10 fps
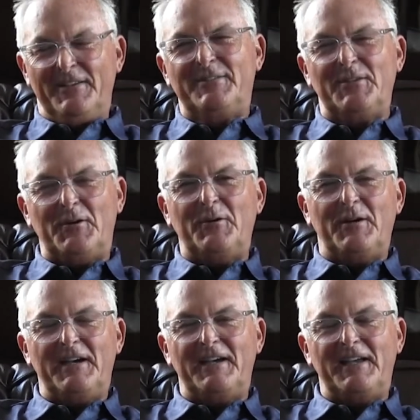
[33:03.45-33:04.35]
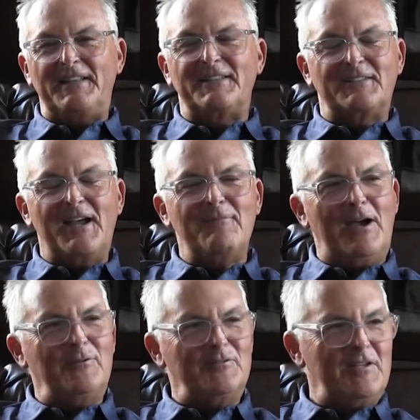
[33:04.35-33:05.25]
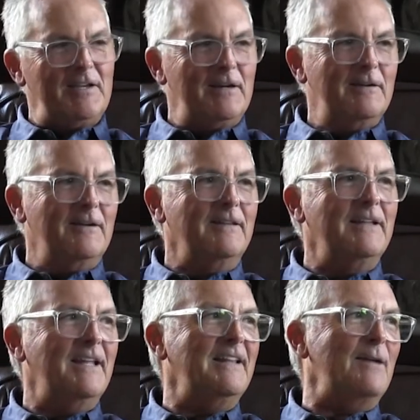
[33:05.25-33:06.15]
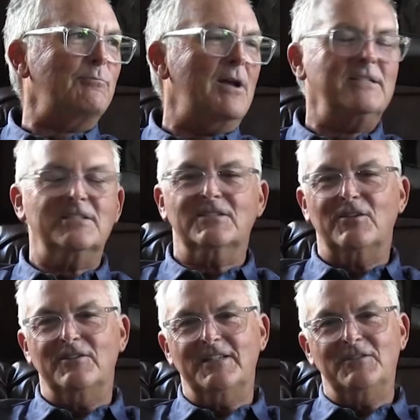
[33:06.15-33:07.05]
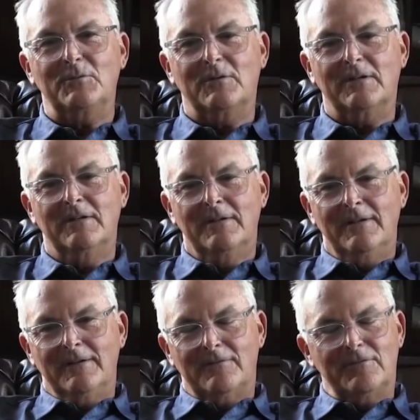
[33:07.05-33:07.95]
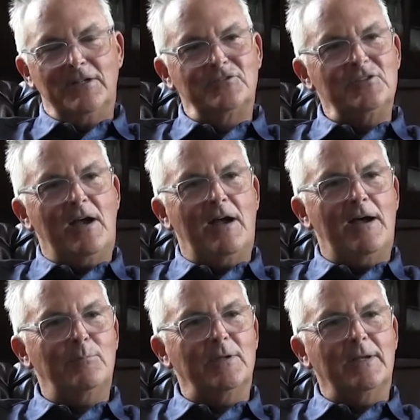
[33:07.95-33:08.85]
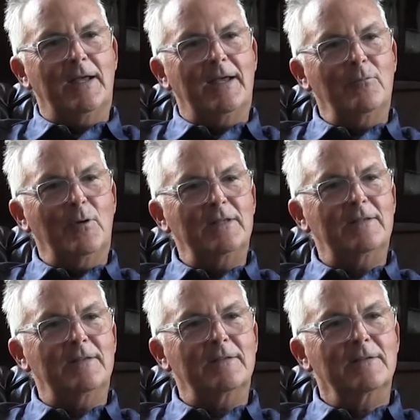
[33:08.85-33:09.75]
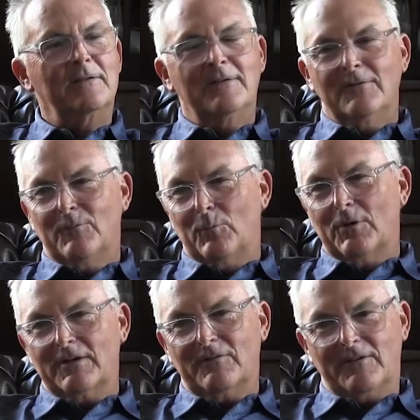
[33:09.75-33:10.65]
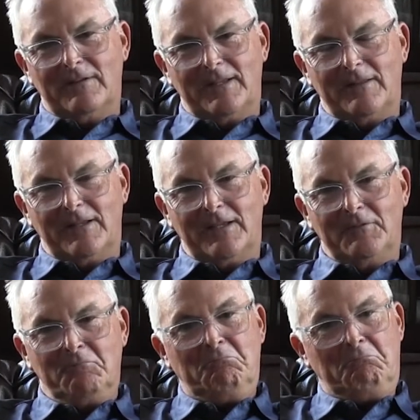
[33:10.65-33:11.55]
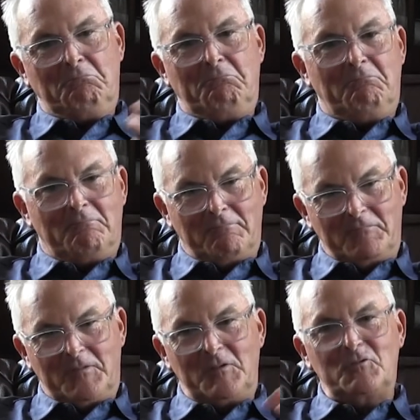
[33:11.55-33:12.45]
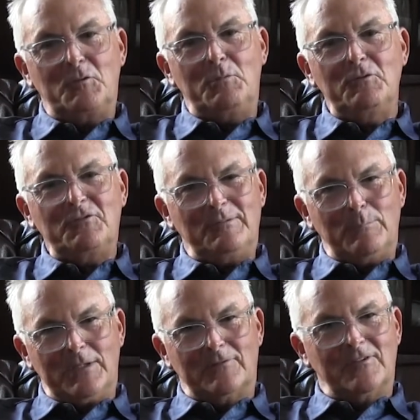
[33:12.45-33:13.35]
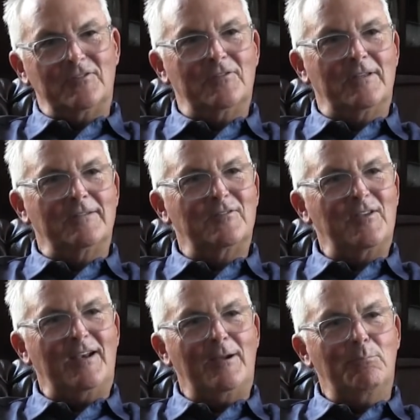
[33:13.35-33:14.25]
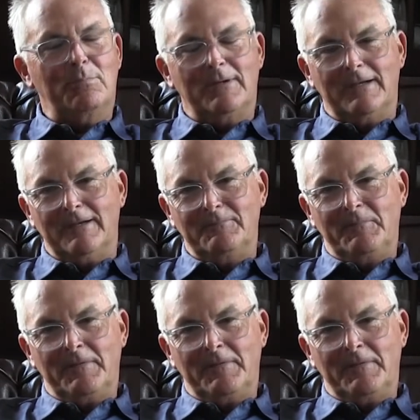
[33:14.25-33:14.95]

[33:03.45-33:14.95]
so uh, at the time I was there, and then that project turned into a real job, and I went to work in the distribution business and set up uh,